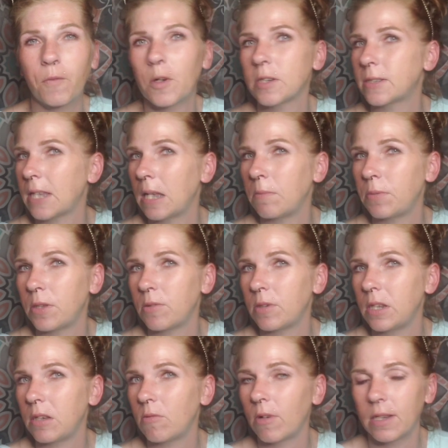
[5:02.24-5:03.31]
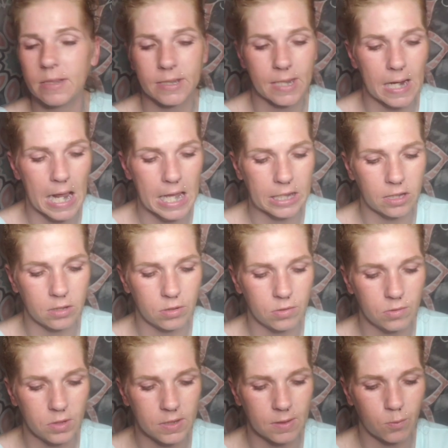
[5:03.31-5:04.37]
First Aid Beauty ones that I
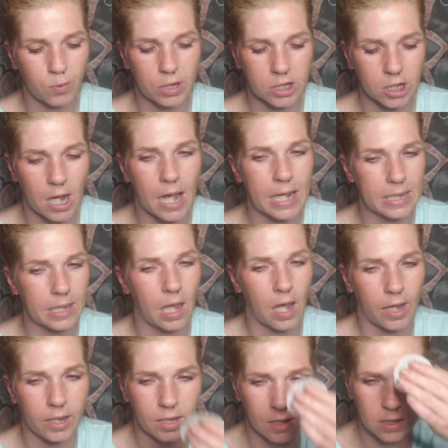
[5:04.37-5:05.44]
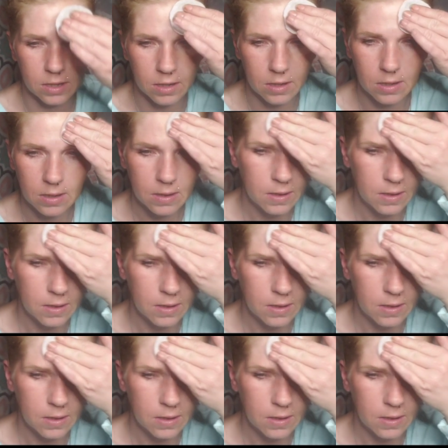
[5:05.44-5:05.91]
use, which I like.